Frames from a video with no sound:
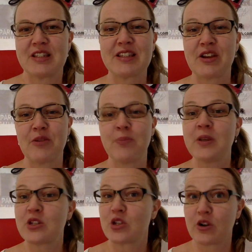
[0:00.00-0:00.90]
So
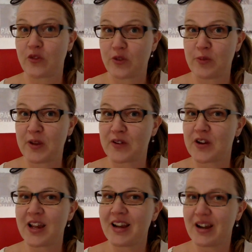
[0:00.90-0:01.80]
big shock from me,
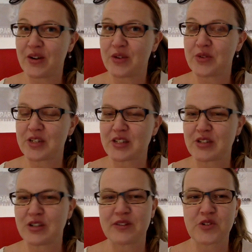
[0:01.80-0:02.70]
right? I always
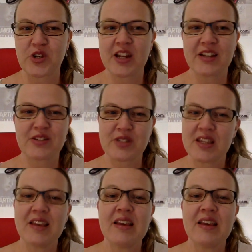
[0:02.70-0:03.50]
do love triangles.